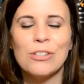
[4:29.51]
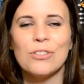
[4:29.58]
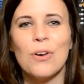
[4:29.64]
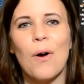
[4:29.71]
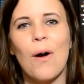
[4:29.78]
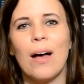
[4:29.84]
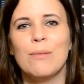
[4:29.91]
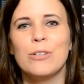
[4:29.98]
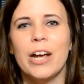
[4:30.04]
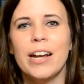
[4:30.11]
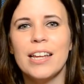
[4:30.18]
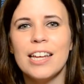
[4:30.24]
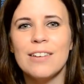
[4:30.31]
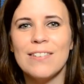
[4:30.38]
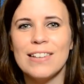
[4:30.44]
So I'm
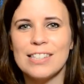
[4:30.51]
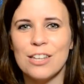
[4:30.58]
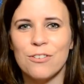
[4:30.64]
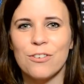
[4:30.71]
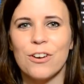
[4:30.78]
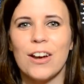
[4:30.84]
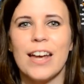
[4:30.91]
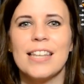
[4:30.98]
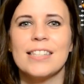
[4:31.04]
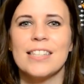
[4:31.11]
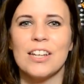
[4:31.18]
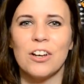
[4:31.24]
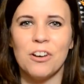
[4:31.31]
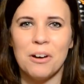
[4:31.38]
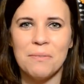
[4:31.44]
trying to give myself grace
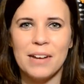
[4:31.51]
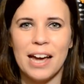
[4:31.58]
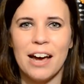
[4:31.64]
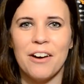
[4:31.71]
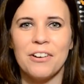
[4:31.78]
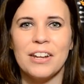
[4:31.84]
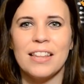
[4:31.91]
and calm down